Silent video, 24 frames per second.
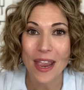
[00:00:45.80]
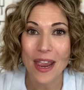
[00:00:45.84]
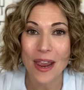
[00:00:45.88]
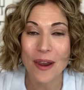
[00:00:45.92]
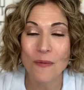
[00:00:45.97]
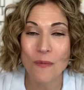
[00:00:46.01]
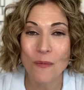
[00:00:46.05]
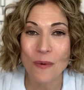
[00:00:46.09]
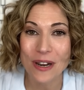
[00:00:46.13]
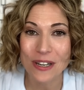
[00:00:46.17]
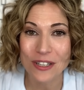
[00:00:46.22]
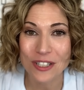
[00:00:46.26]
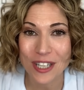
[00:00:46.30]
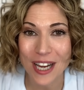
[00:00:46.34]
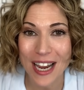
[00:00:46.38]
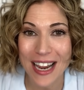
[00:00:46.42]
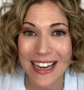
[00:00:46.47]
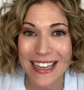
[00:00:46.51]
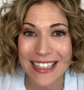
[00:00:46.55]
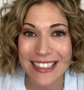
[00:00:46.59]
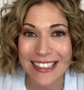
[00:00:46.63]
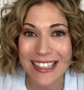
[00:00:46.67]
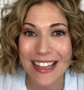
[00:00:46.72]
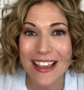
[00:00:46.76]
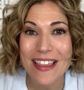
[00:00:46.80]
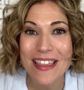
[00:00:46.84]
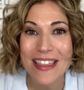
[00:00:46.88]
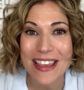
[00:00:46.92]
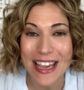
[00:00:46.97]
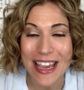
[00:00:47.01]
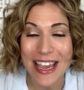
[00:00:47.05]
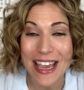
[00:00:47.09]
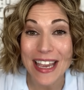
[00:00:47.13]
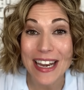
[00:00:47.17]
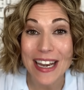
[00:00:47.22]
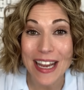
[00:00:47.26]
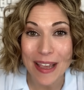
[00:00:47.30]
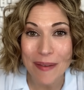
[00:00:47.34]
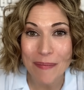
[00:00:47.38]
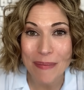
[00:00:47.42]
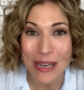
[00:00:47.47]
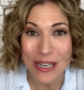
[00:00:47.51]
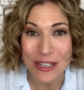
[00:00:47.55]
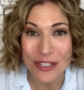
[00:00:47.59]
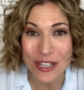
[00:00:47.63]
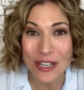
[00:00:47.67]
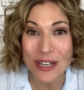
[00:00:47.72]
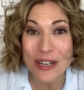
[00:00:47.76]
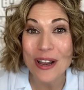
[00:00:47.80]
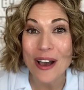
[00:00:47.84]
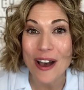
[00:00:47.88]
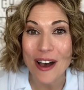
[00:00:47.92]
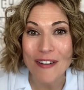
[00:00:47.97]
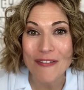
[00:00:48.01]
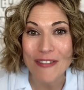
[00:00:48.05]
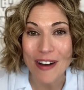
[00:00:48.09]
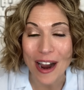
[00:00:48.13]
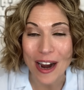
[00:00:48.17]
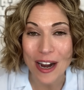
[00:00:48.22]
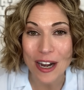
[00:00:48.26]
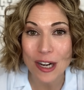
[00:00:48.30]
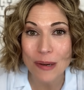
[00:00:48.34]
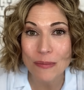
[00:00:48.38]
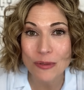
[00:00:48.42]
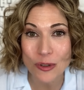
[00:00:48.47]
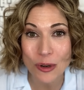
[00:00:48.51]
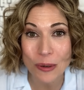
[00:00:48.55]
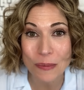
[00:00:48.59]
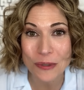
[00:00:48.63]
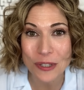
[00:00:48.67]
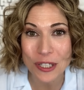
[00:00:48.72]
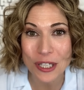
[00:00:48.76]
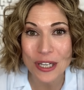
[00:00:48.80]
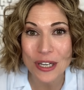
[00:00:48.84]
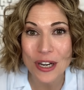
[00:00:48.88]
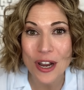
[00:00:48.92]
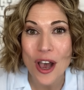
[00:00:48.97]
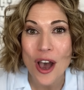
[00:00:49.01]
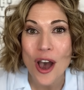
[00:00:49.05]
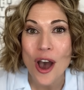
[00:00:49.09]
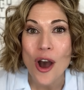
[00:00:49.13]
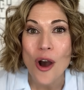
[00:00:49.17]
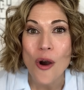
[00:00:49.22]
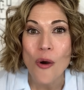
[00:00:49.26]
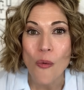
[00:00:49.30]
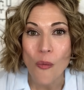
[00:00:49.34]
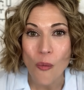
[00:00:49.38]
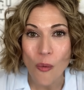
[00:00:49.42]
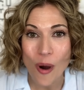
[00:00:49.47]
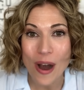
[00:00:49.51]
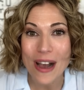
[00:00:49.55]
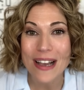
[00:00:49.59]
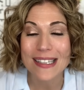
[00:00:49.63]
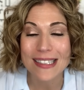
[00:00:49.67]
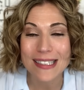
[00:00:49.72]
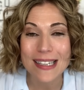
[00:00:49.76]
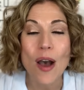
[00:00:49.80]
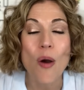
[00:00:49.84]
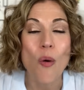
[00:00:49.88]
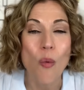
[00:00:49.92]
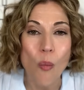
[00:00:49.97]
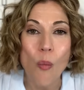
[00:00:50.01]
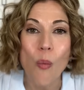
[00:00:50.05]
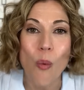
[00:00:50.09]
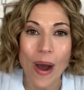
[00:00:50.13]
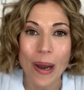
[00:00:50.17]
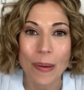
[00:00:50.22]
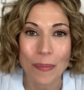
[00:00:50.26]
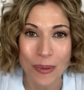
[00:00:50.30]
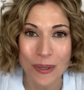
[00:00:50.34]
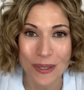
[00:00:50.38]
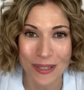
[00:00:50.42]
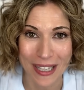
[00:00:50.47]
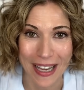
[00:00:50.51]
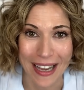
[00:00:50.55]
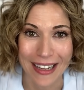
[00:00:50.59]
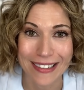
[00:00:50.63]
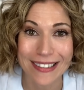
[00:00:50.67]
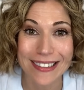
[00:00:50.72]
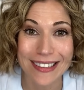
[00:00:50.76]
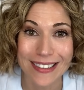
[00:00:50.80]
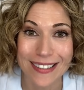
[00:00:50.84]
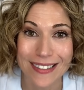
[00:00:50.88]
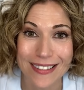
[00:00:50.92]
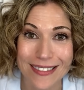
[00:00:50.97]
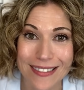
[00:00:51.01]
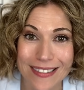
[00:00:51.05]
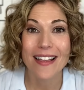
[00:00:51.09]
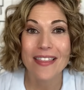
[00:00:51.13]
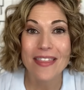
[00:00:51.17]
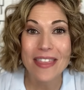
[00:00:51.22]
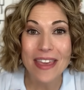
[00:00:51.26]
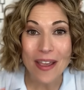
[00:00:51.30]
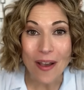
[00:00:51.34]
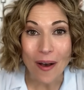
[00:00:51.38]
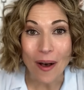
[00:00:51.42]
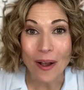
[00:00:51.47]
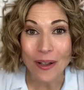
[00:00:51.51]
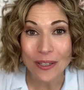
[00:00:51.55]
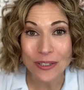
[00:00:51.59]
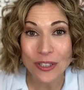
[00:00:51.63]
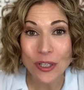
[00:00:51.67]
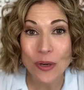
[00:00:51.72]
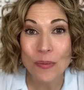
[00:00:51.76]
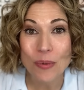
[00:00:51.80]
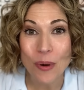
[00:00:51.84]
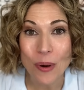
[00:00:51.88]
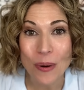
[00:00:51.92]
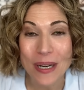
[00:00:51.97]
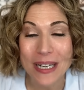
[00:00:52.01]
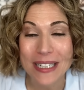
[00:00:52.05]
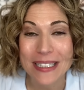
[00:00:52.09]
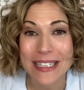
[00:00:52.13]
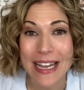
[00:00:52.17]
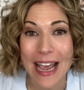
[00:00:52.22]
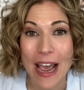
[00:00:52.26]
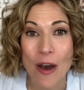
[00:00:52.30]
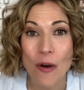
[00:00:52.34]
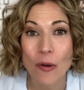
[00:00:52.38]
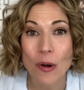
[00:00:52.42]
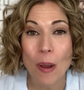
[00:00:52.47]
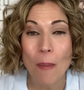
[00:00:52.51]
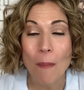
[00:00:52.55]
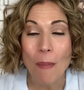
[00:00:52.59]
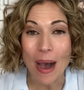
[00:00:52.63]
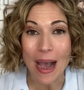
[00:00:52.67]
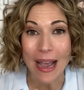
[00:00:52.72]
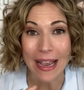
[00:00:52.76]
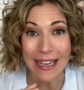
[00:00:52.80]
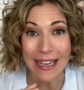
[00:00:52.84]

in which case the inhibition of iron absorption was 1%. They also broke it down by